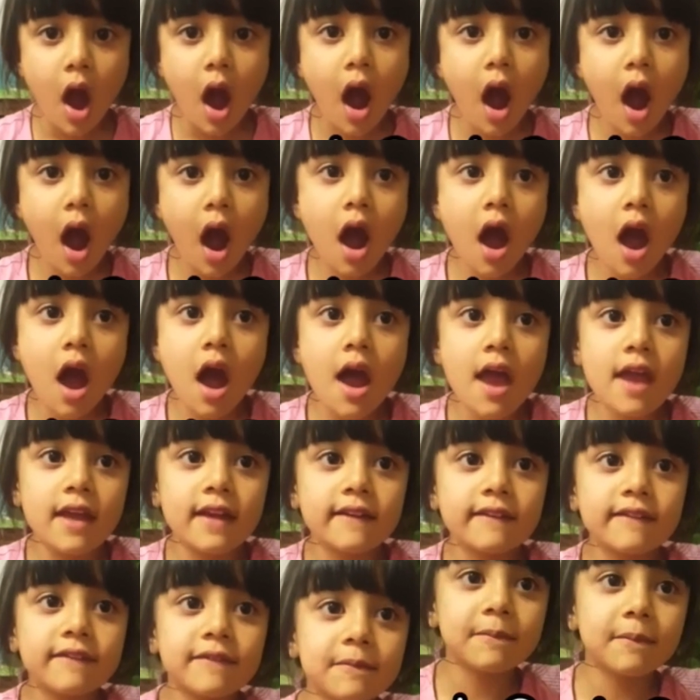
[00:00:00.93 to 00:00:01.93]

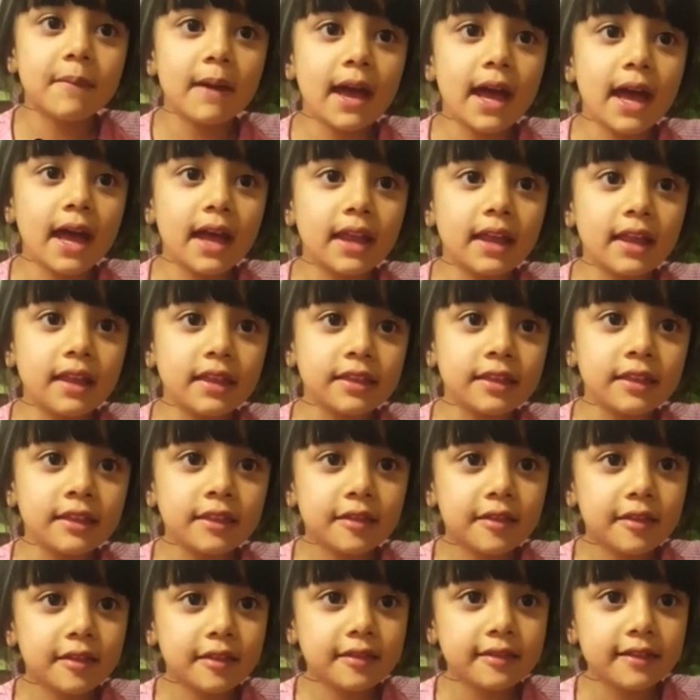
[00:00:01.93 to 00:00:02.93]
I've been
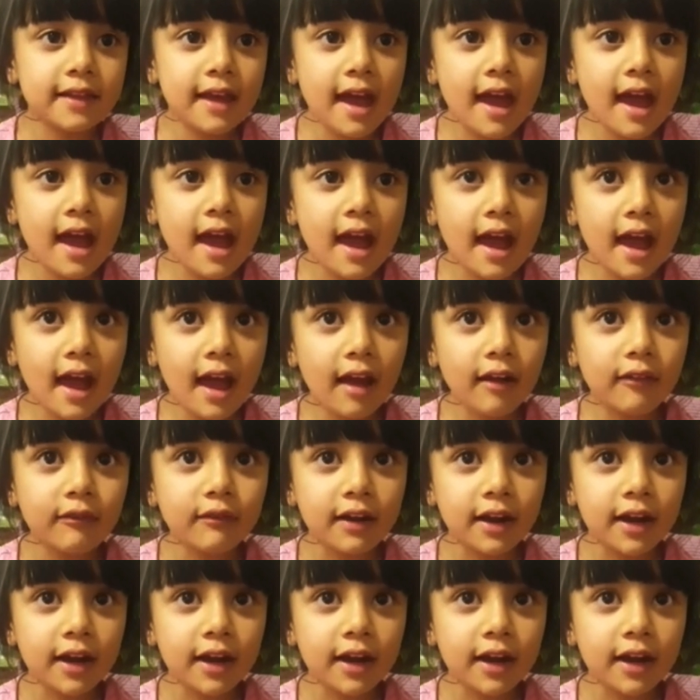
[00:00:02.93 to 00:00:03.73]
staring